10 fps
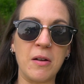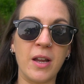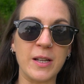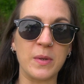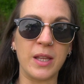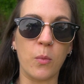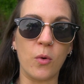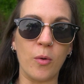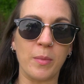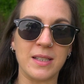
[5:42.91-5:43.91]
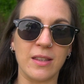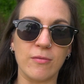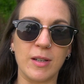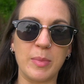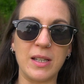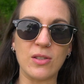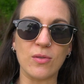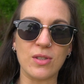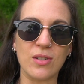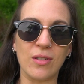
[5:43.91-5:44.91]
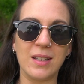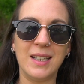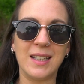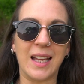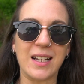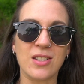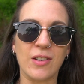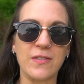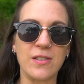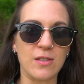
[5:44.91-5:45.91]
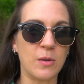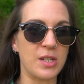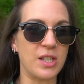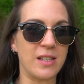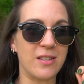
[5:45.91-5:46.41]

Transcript: And nice when they're warm because then the red bean is all still like soft and squishy.